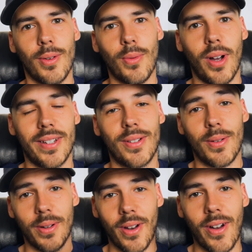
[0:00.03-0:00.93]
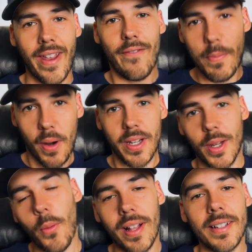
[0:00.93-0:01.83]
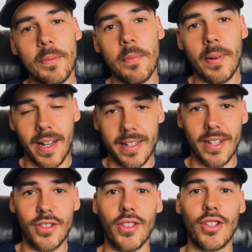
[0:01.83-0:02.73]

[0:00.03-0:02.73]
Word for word: What is going on everybody? Welcome back to the